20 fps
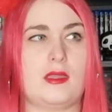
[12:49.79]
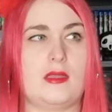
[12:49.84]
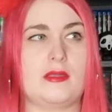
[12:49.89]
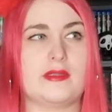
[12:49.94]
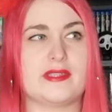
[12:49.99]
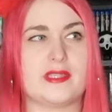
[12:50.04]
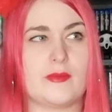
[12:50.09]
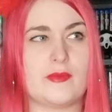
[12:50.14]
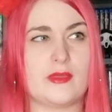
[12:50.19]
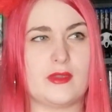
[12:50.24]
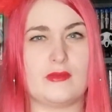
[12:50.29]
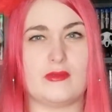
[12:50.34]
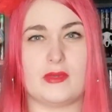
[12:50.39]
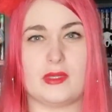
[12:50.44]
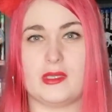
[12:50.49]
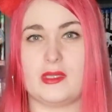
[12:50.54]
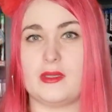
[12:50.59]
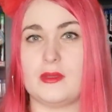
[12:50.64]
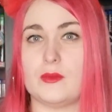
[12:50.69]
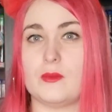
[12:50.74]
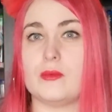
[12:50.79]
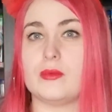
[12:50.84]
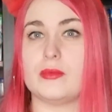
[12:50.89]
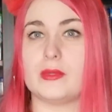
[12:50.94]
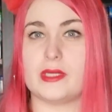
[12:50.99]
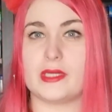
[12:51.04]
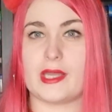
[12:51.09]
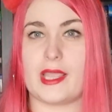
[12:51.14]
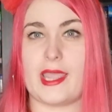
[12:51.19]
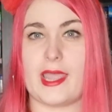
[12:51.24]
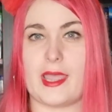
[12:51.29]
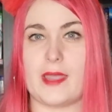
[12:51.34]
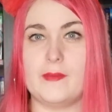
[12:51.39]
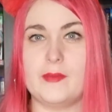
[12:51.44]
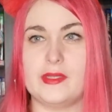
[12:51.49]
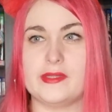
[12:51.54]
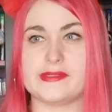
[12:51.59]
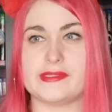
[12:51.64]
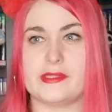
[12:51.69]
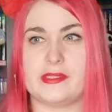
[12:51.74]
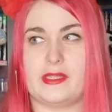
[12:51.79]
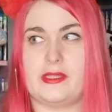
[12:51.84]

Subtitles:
something really weird happens and